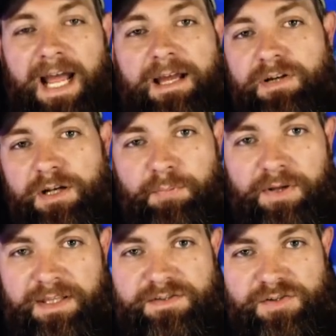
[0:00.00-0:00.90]
And I am going to
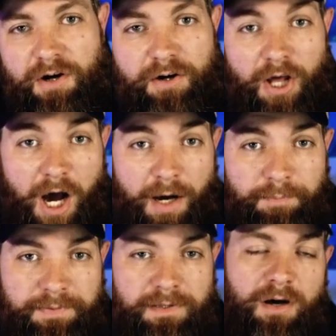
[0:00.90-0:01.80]
put this chart
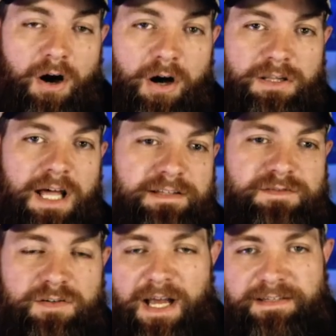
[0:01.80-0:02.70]
up online
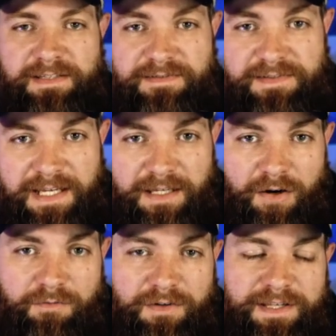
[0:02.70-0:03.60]
so you guys can see it
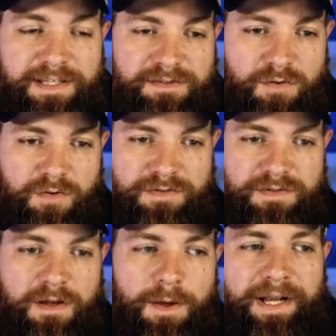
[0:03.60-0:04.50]
over in the
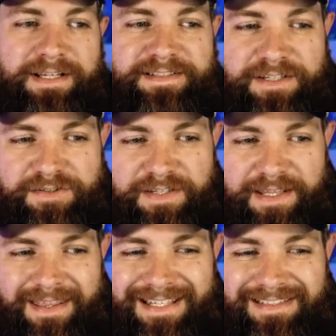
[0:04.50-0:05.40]
discords, but essentially
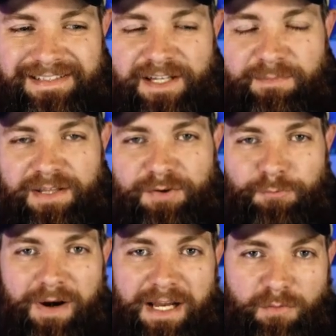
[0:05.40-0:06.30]
this is going to be the
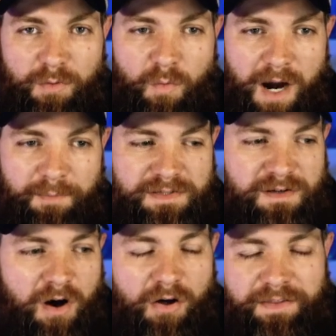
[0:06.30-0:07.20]
rank requirements,
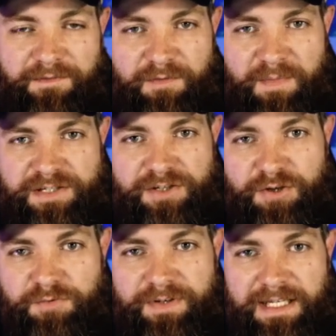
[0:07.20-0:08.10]
all the information
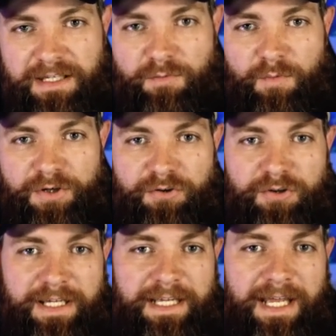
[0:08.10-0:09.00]
you need when you're
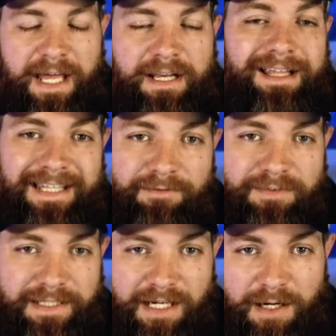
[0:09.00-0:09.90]
looking at
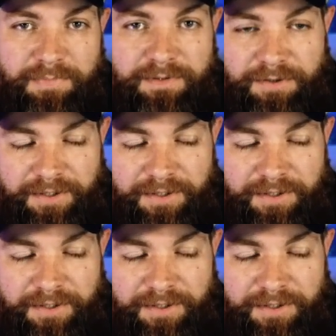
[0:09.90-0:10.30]
leveling up